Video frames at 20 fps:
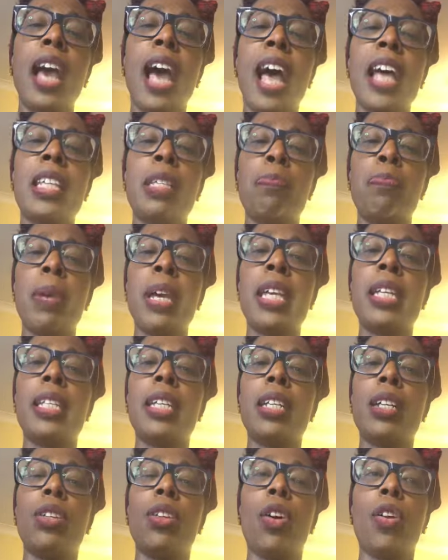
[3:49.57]
has
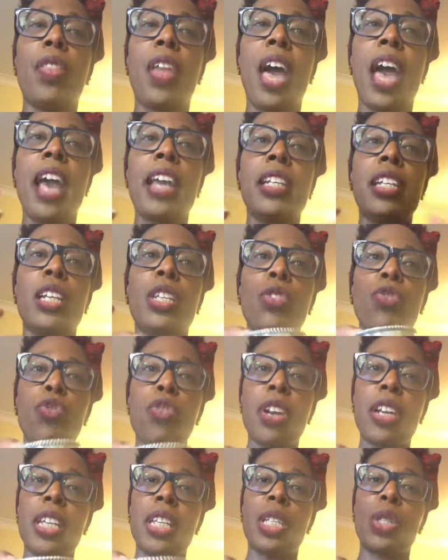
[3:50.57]
beading along the edges,
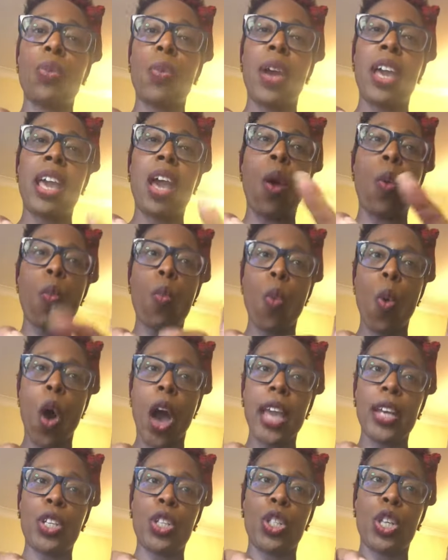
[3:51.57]
really sweet,
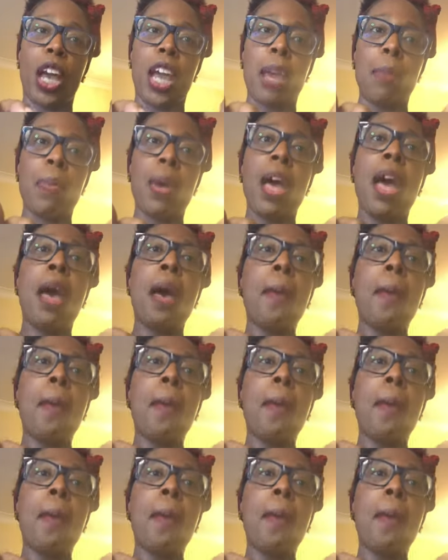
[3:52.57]
wide shape,